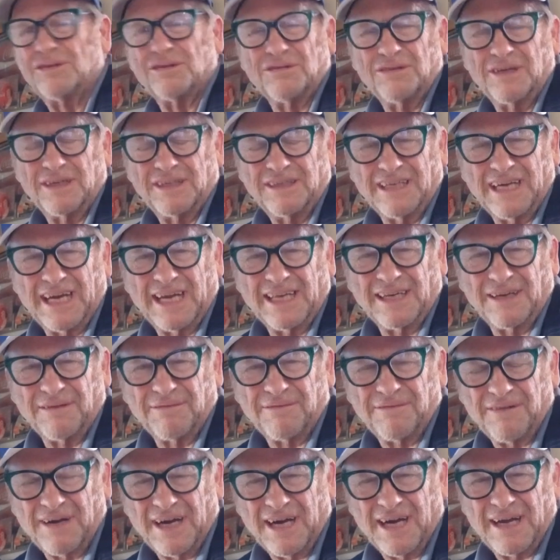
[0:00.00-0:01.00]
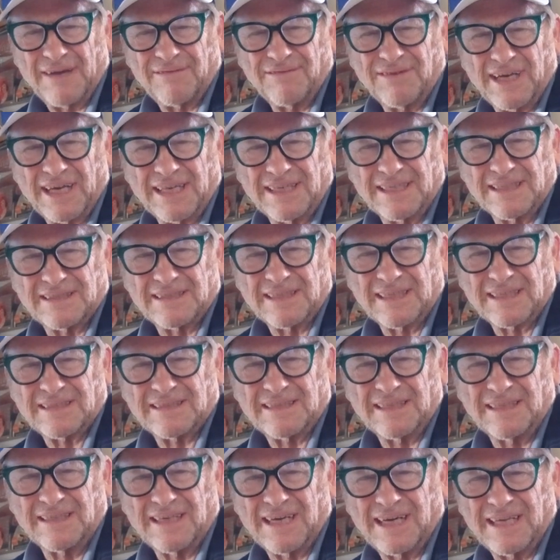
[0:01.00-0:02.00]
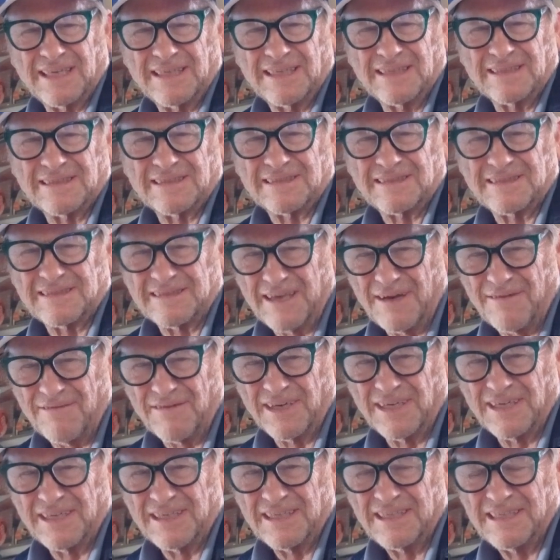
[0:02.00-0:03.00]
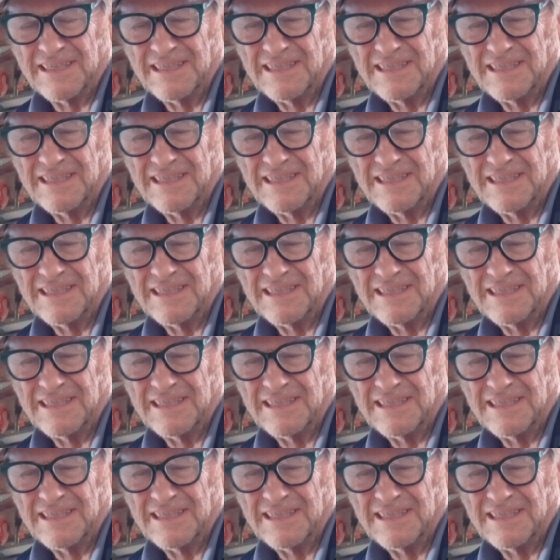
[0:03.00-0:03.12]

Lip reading: do it 95, 96, and 97.